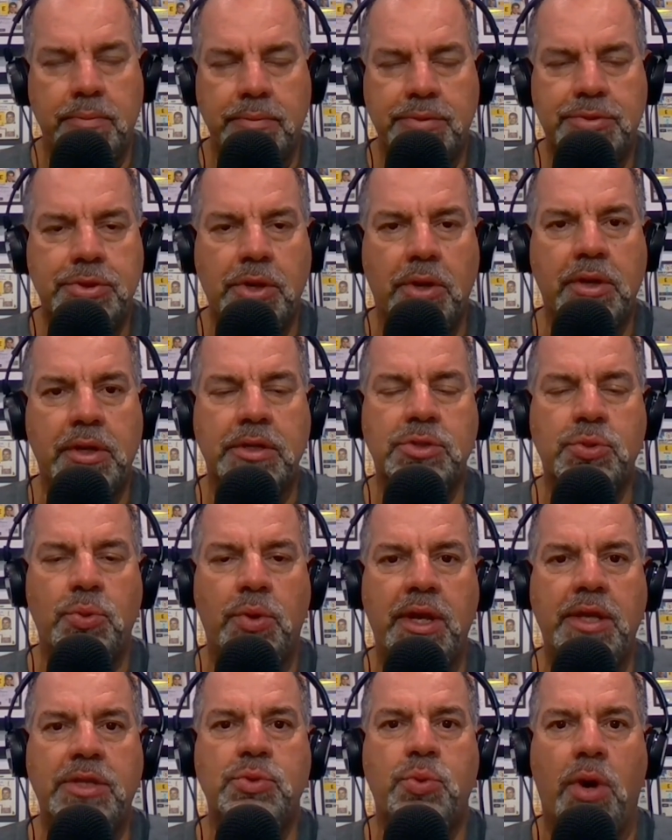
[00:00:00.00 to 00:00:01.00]
circa
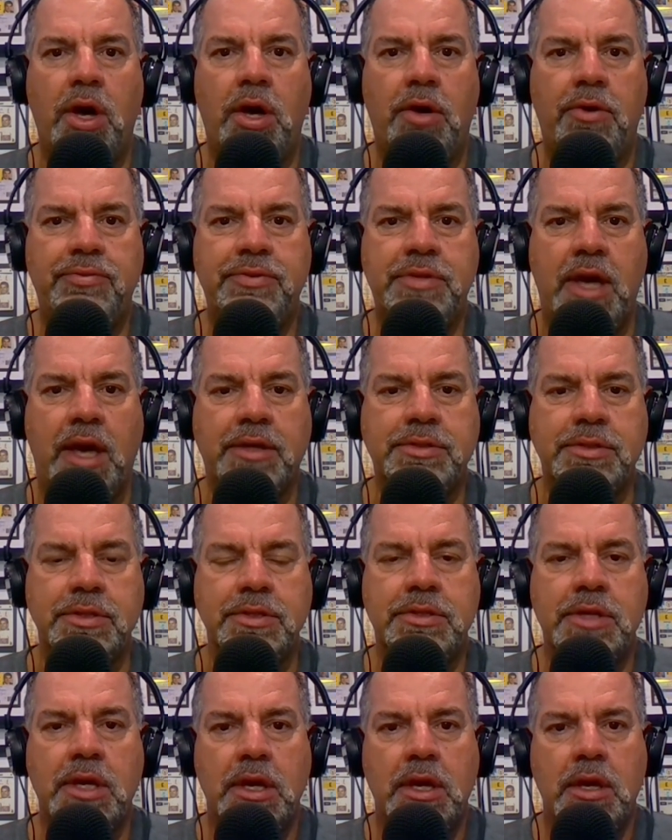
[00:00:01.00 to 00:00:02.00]
2012
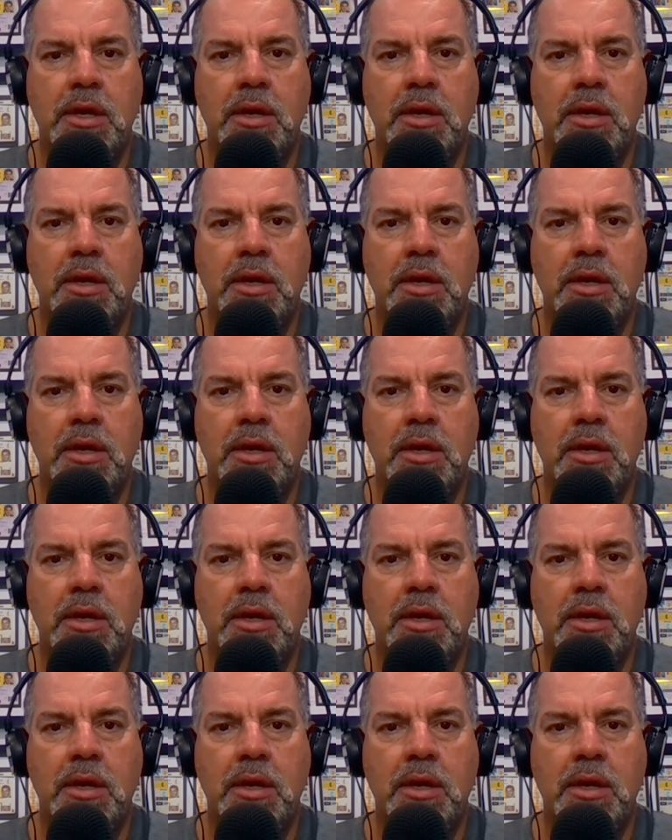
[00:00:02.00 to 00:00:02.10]
Texans.